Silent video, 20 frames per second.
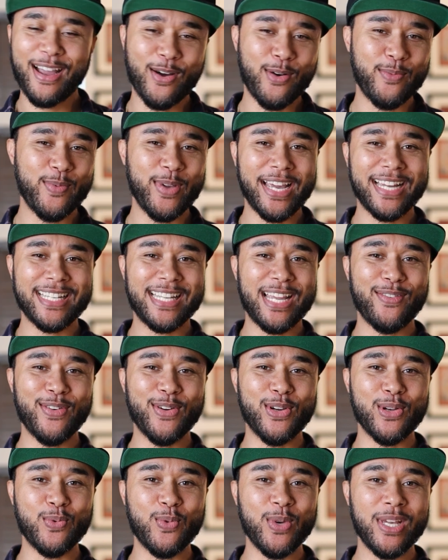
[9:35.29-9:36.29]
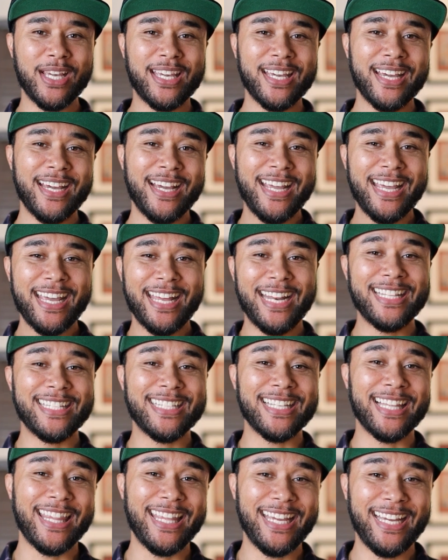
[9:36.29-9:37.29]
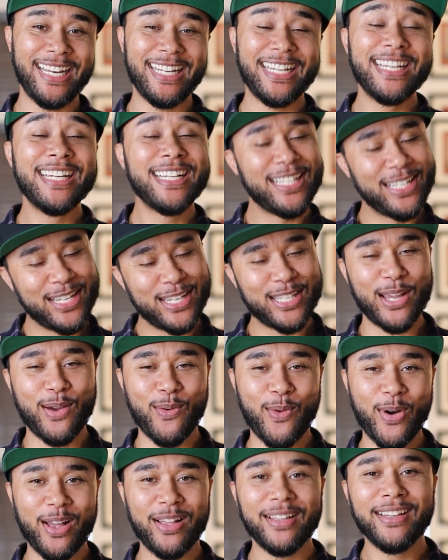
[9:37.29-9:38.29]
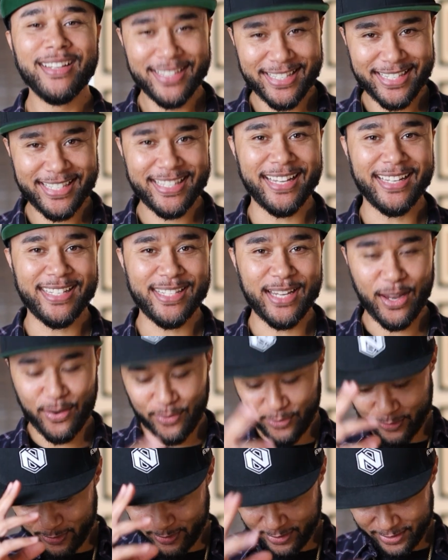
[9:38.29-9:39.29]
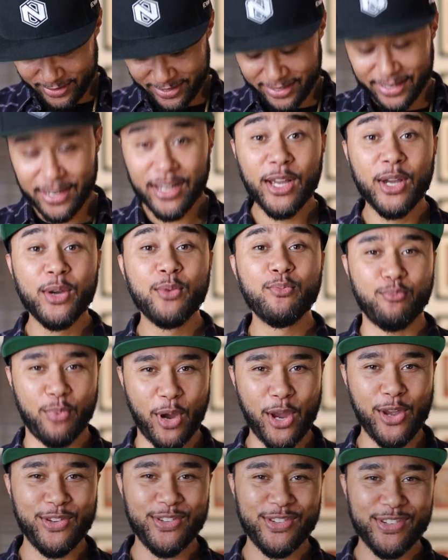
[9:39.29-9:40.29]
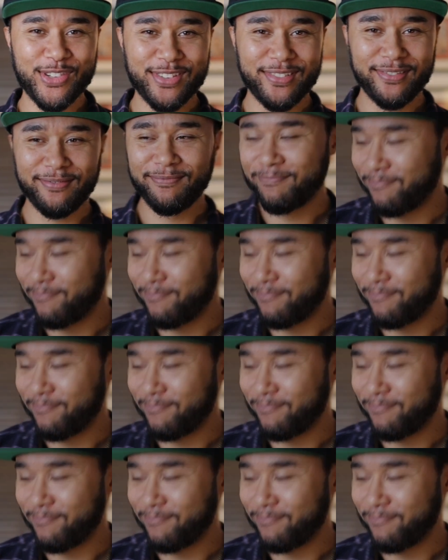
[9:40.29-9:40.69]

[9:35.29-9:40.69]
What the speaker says: I hope you guys have a good week, and until then, stay well, stay safe, peace.